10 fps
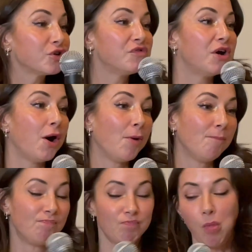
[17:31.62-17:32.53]
of
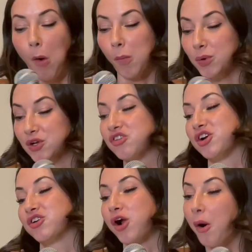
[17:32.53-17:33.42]
all, we
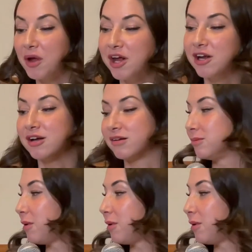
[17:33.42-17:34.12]
said no eating on the